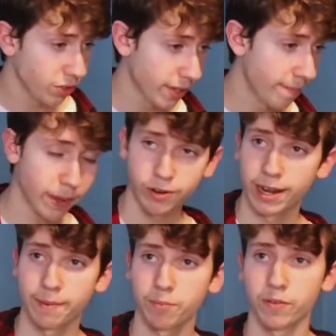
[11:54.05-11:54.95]
get better at
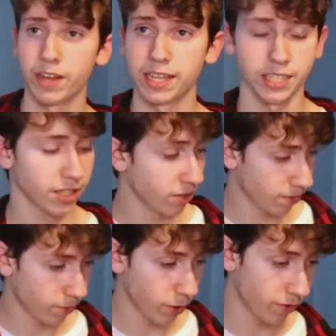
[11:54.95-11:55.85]
improvising?
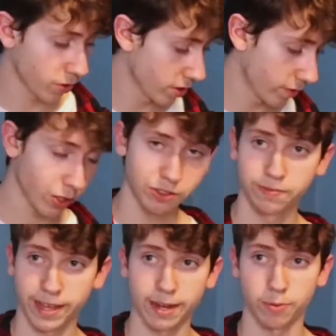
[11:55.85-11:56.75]
Well, first of all, you've
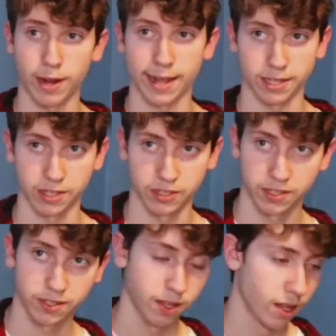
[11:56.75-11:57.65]
got to practice.
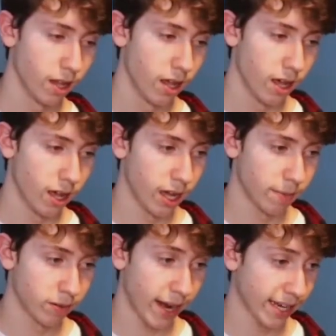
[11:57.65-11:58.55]

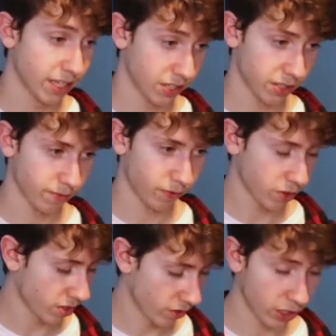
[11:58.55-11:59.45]
Practice, first
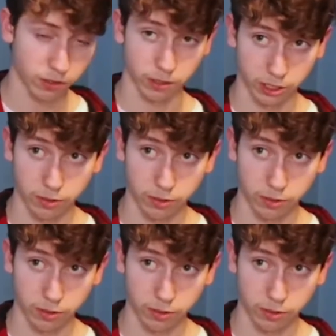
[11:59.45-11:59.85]
of all, your